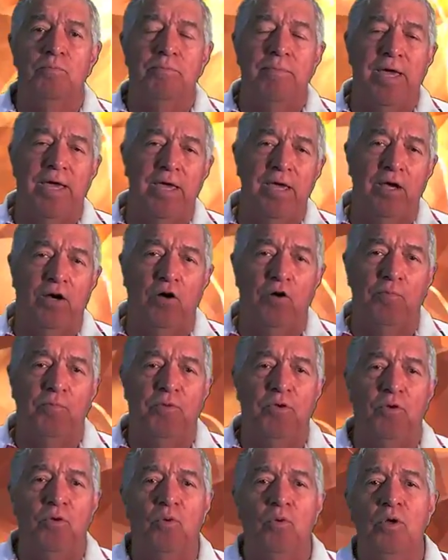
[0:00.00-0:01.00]
may
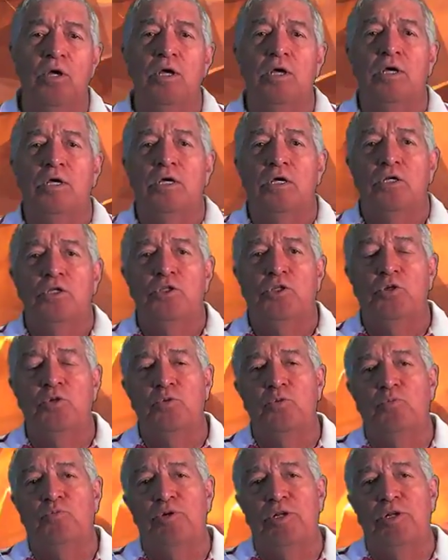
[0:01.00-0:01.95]
help you to